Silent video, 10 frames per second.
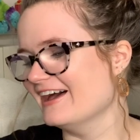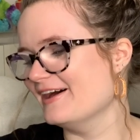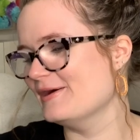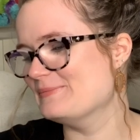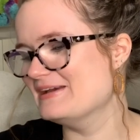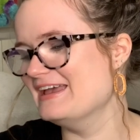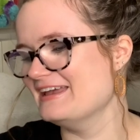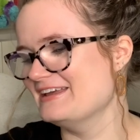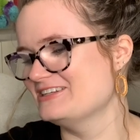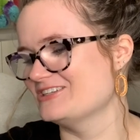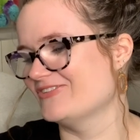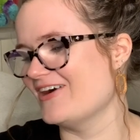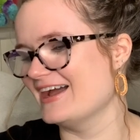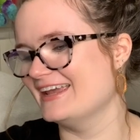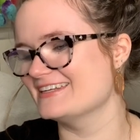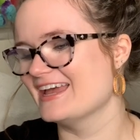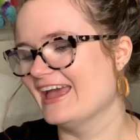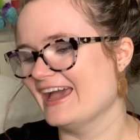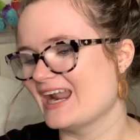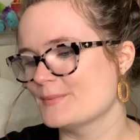um, entwined,
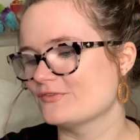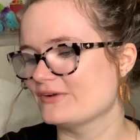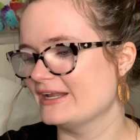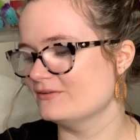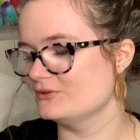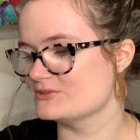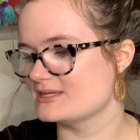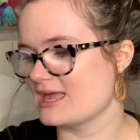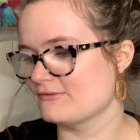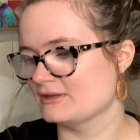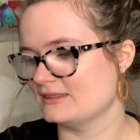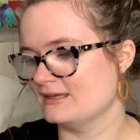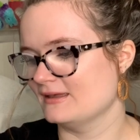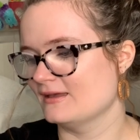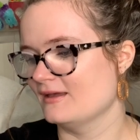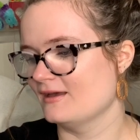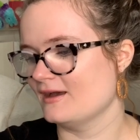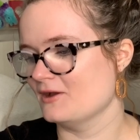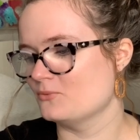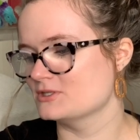and I'm afraid of losing everything
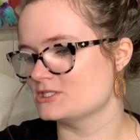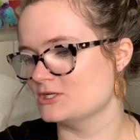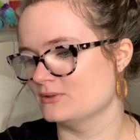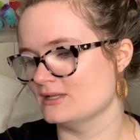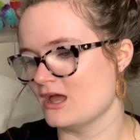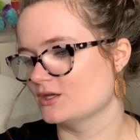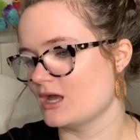I once knew and loved.